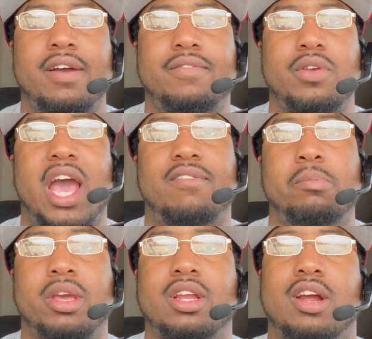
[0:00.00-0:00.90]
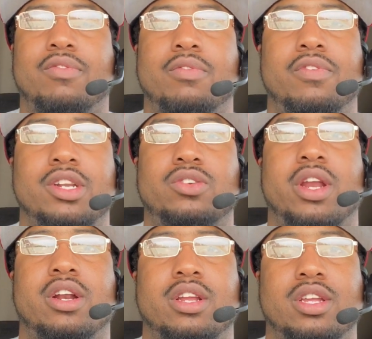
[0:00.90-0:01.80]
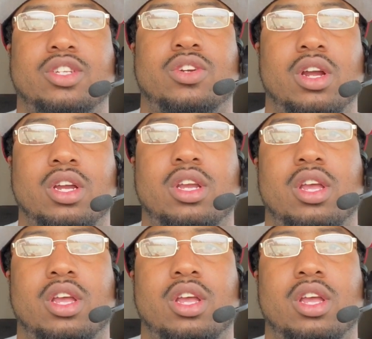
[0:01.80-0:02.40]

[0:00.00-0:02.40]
If you have a big enough refrigerator in your truck,